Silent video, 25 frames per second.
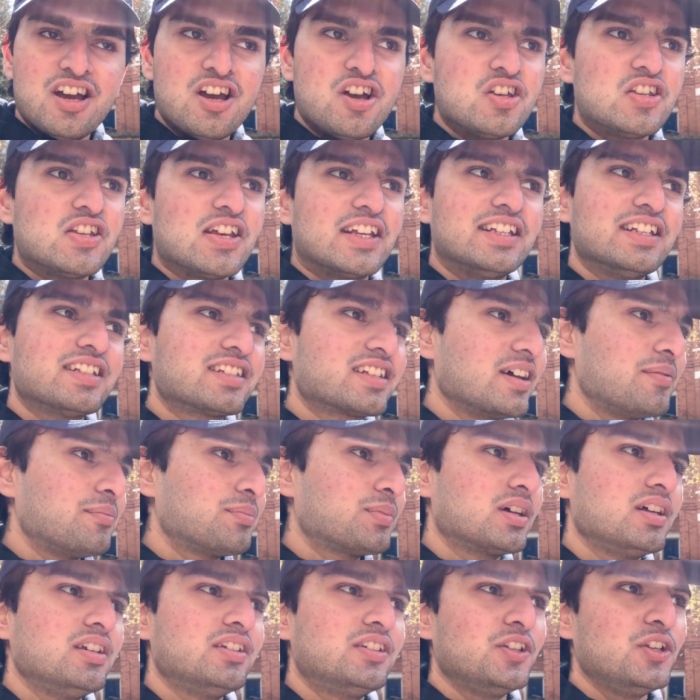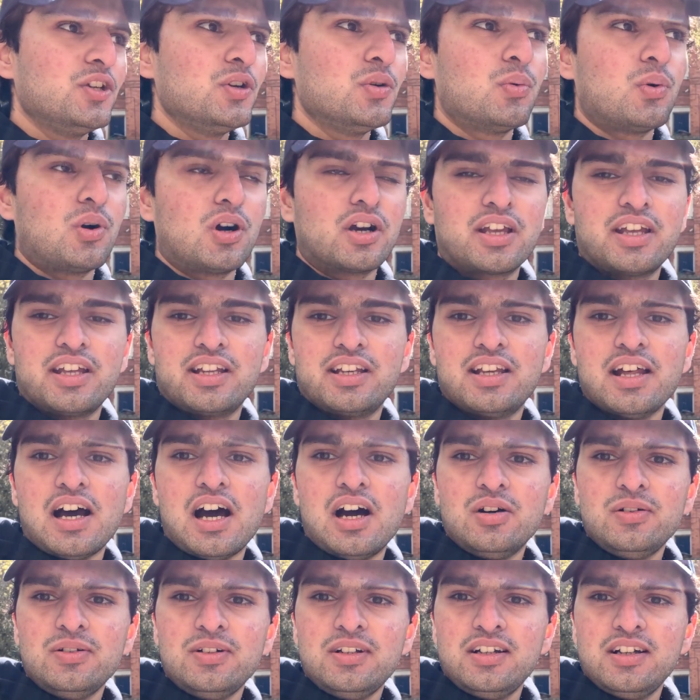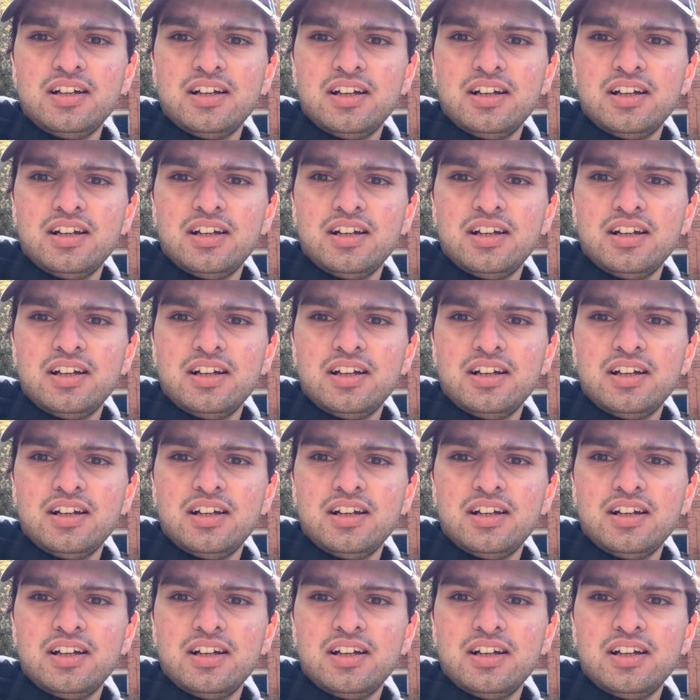so I just continue walking down,